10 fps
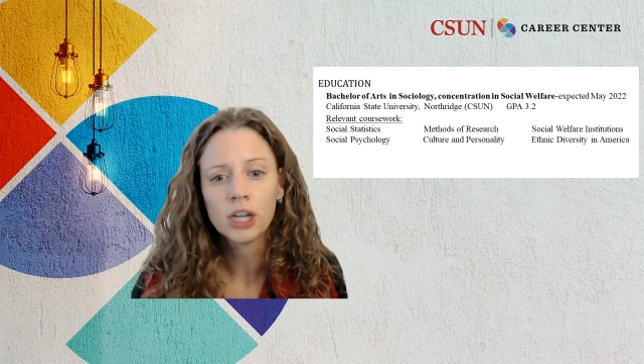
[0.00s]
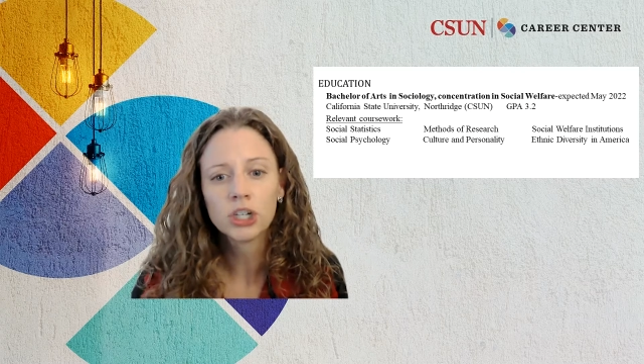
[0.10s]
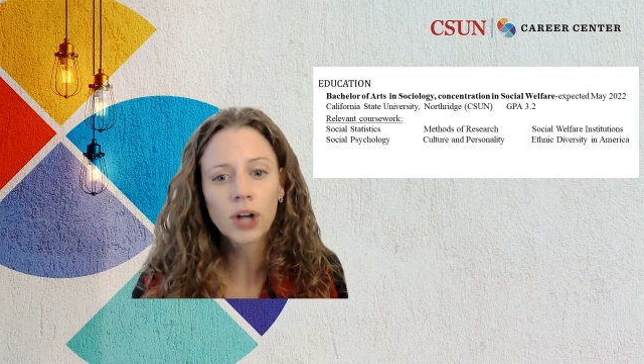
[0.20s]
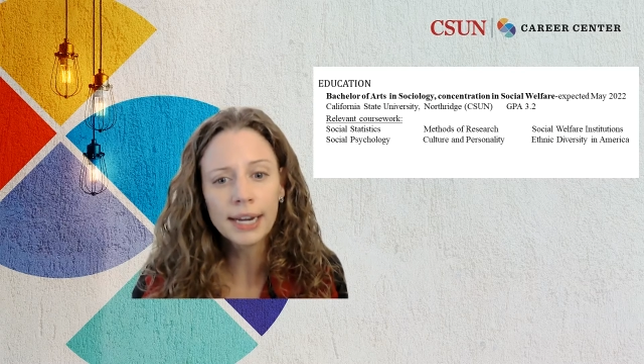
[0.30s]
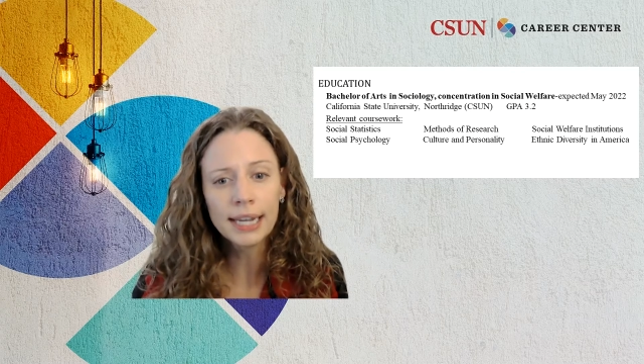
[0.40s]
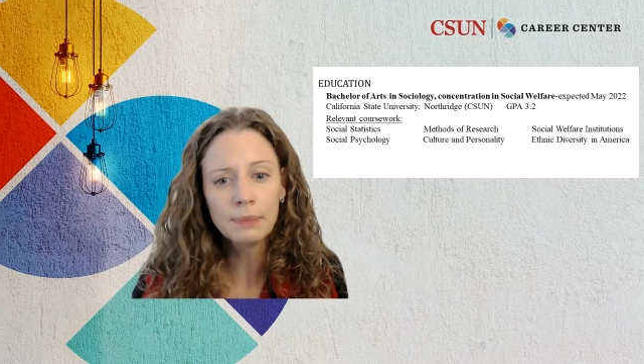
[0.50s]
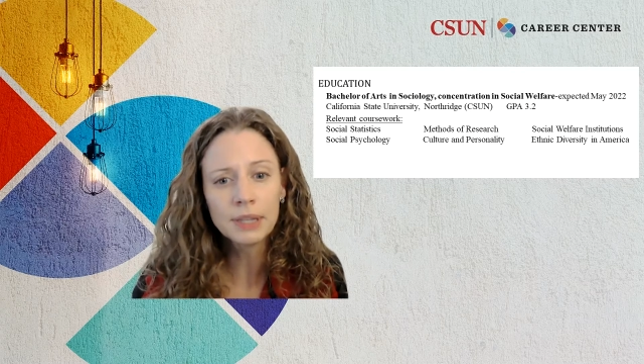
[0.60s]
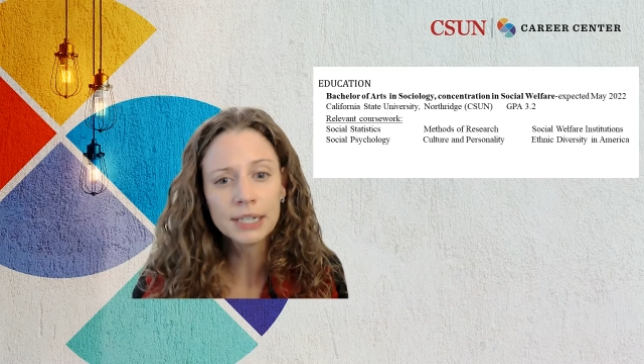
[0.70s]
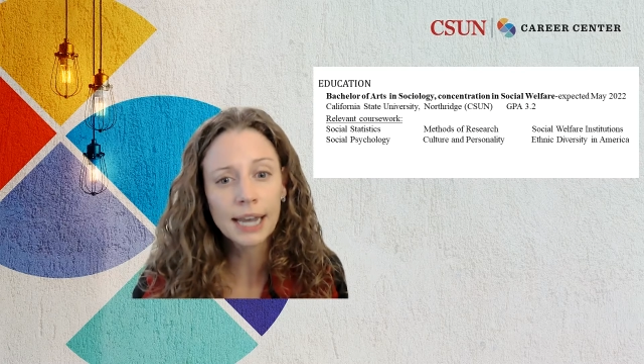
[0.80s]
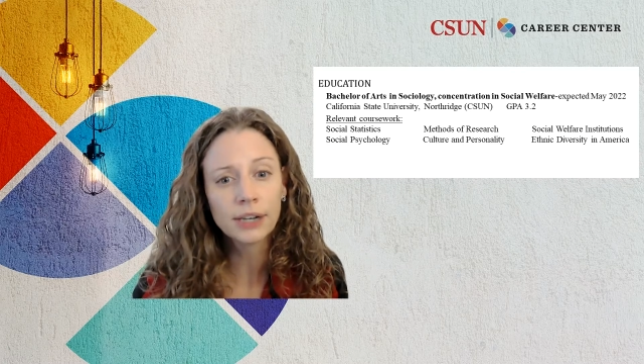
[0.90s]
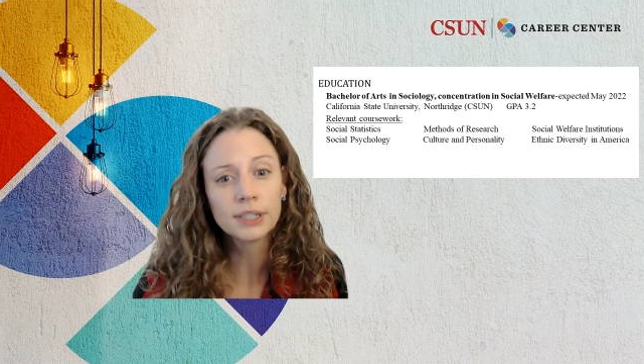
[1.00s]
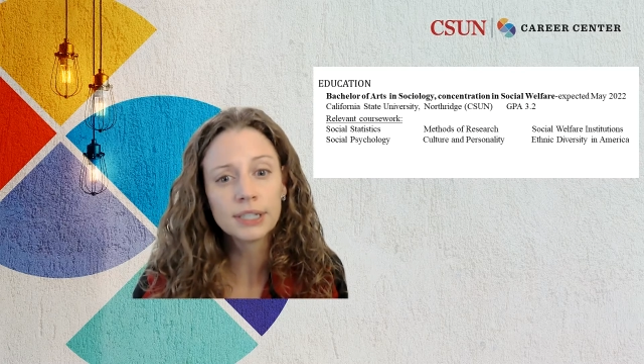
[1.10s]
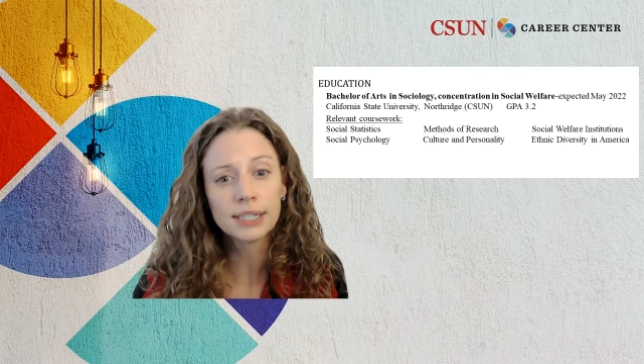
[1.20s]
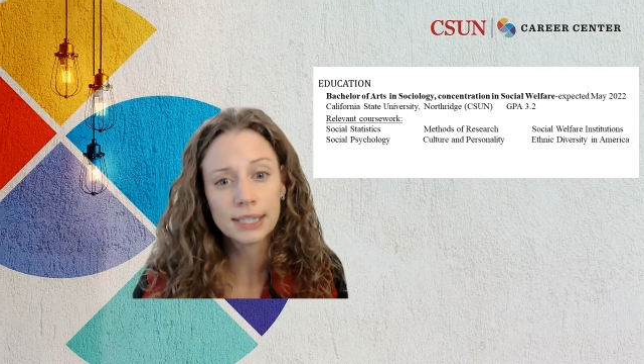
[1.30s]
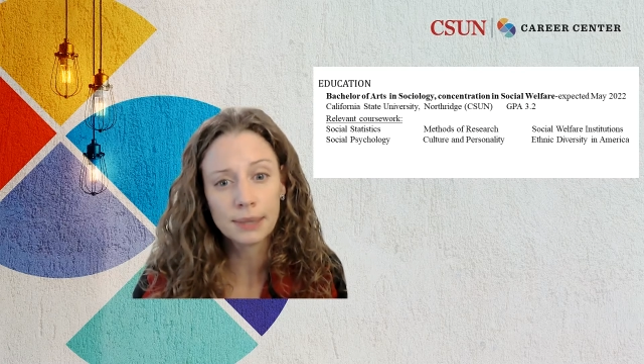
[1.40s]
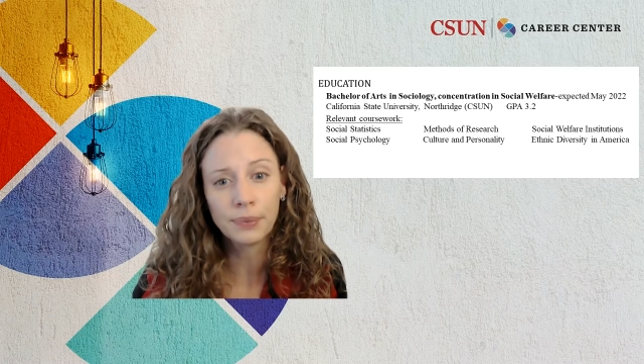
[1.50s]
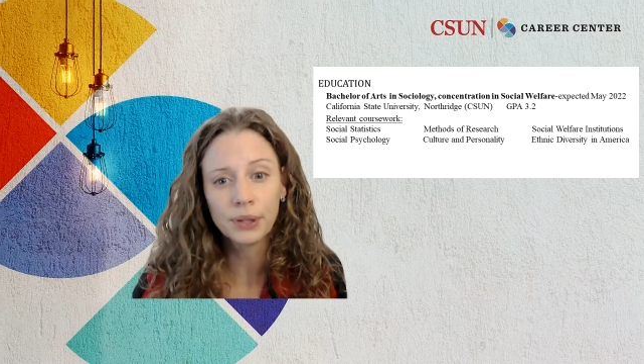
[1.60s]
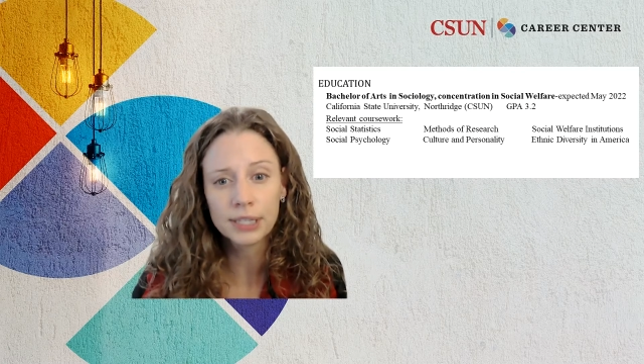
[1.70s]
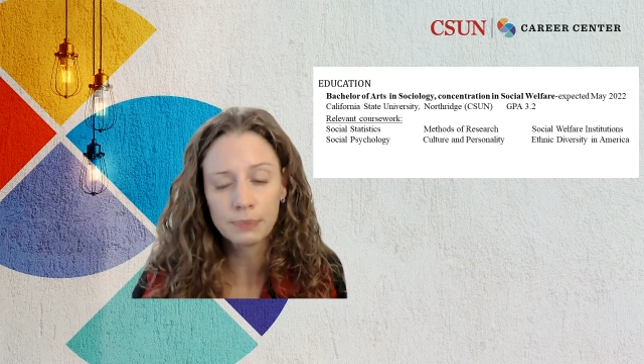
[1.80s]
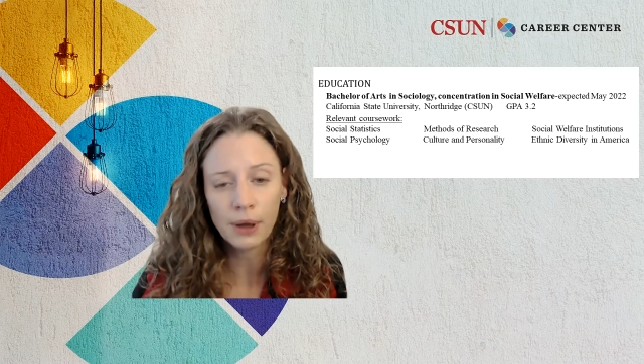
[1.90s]
Try to keep the titles as simple
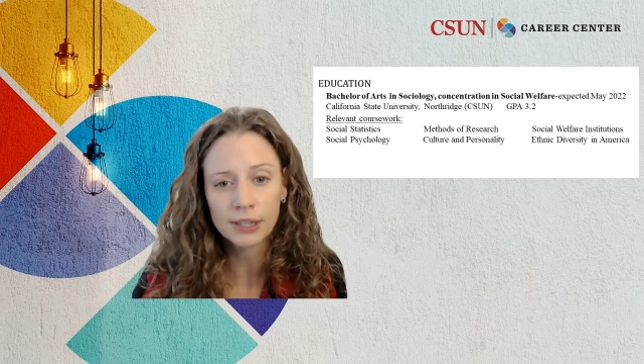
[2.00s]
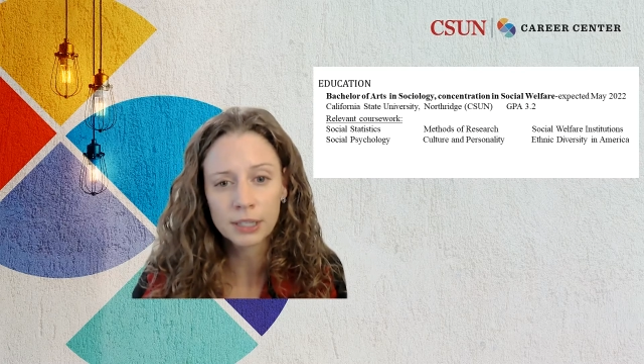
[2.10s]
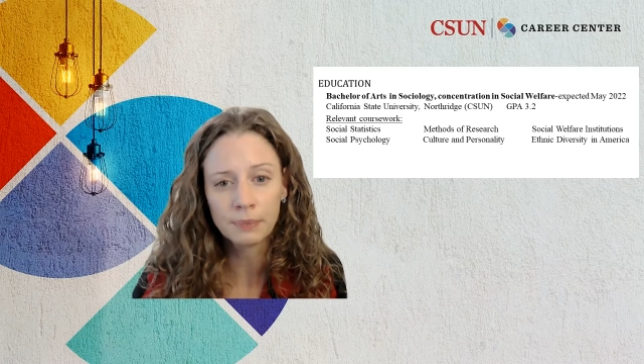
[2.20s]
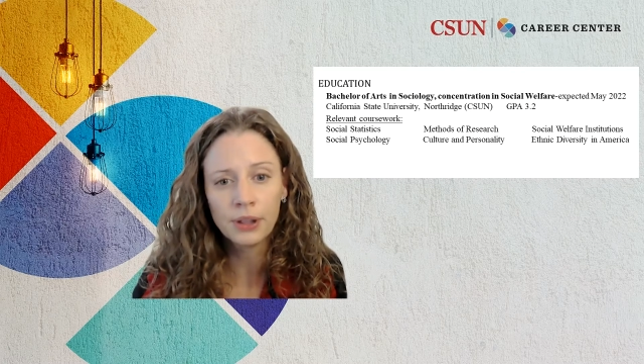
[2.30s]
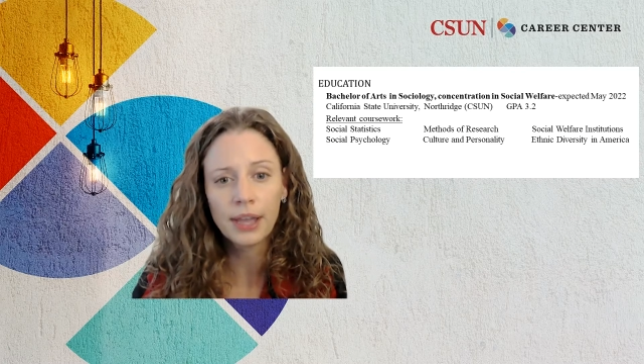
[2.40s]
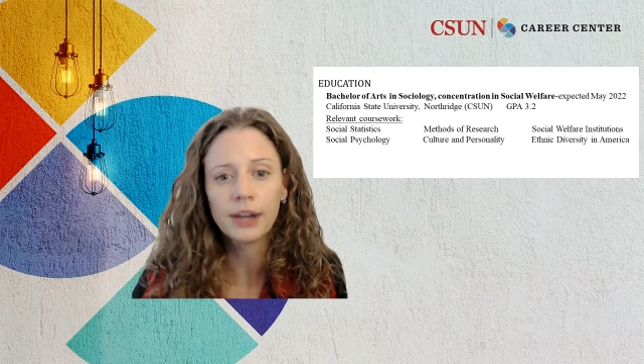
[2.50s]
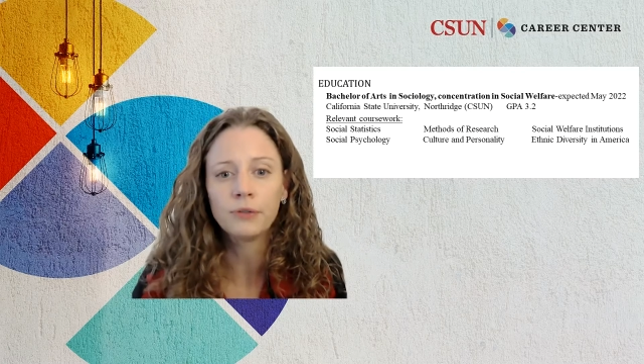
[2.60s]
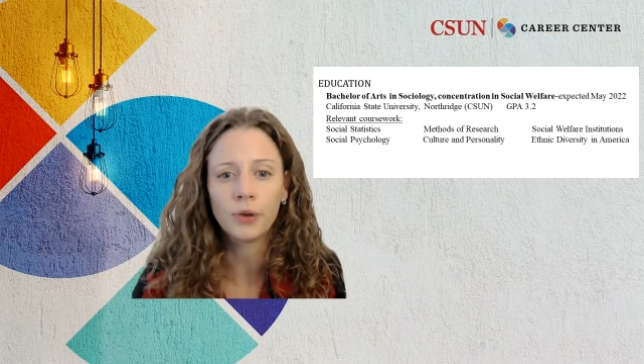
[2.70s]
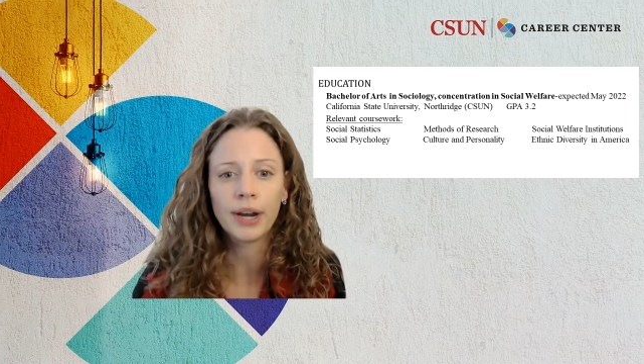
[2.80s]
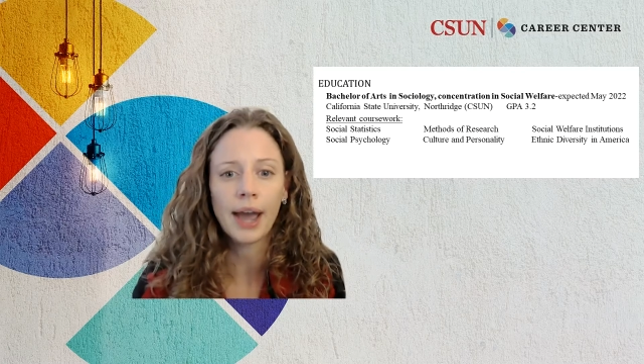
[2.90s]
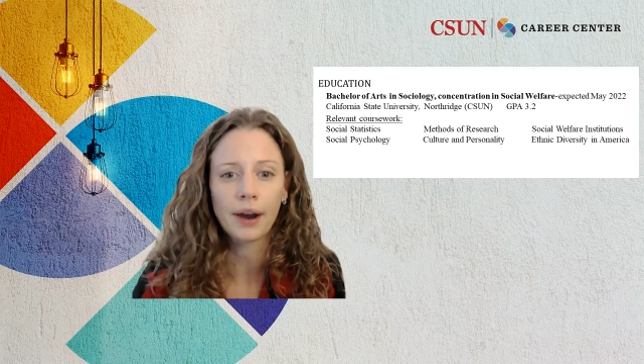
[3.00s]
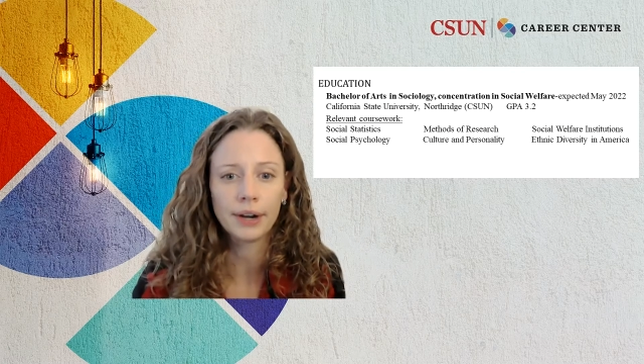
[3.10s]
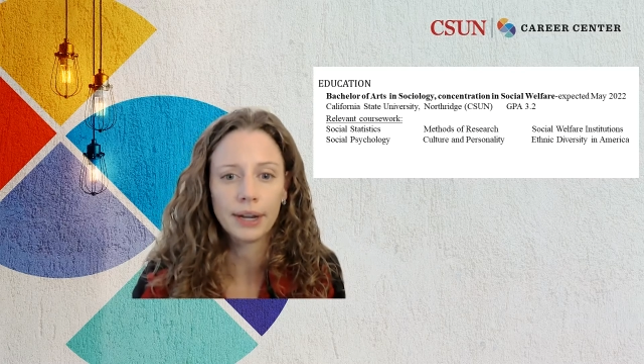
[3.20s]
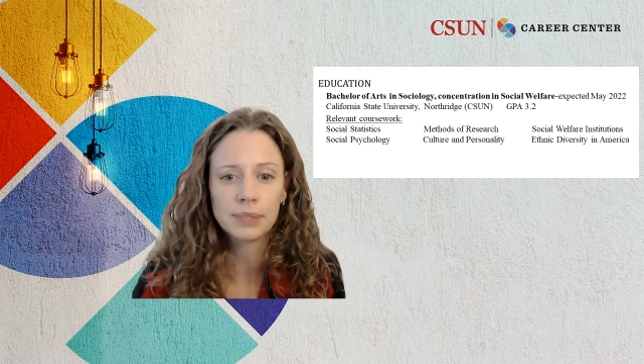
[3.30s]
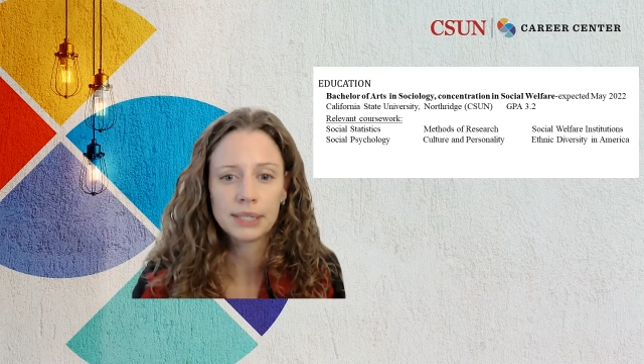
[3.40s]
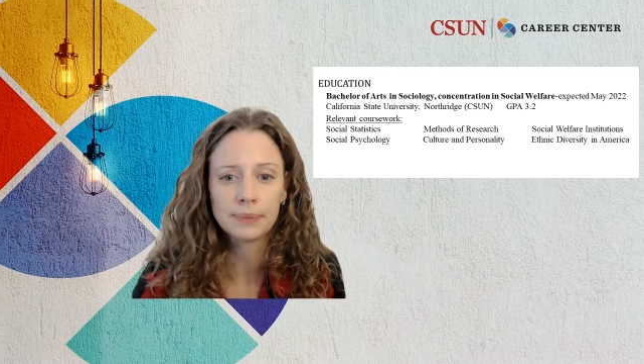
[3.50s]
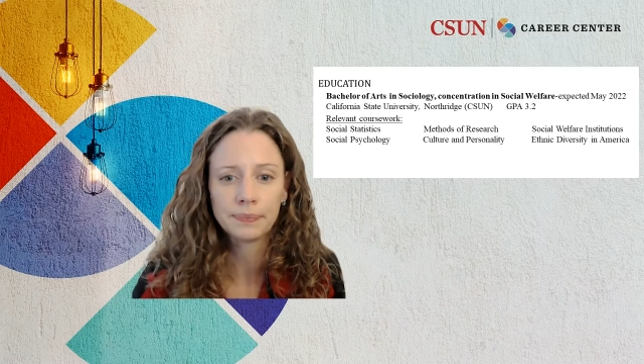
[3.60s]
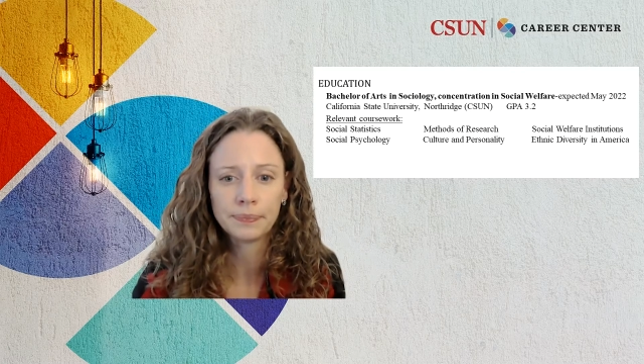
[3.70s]
as possible and avoid acronyms.